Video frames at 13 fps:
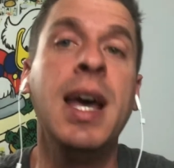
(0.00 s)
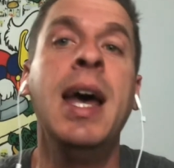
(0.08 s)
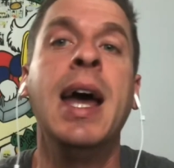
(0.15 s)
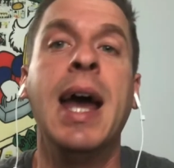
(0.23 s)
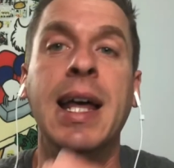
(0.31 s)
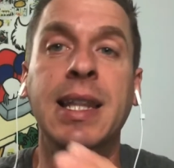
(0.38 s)

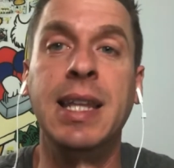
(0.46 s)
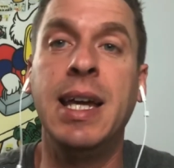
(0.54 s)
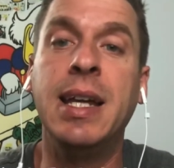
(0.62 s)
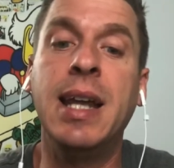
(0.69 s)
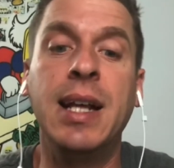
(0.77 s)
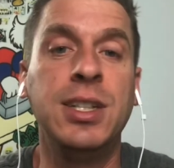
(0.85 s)
and then
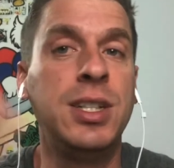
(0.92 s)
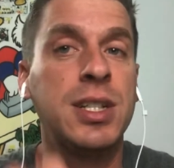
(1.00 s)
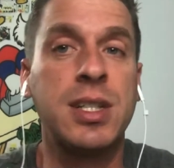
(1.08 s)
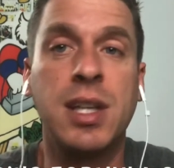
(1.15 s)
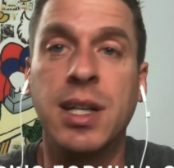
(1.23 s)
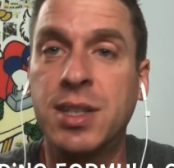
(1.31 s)

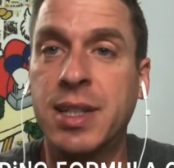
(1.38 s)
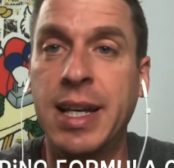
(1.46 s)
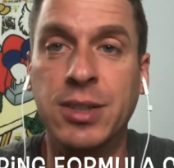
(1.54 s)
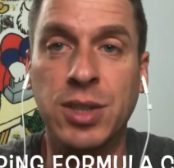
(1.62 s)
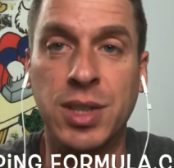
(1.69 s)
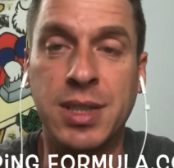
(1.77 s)
just
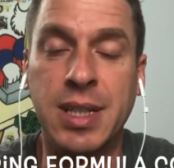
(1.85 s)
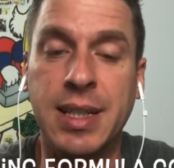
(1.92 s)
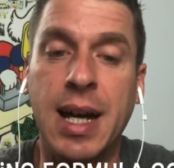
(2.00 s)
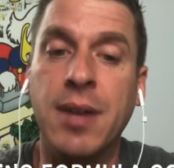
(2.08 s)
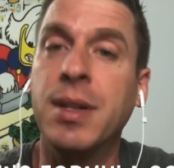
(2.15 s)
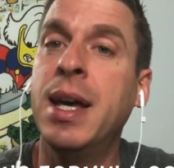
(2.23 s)
schedule a sit down.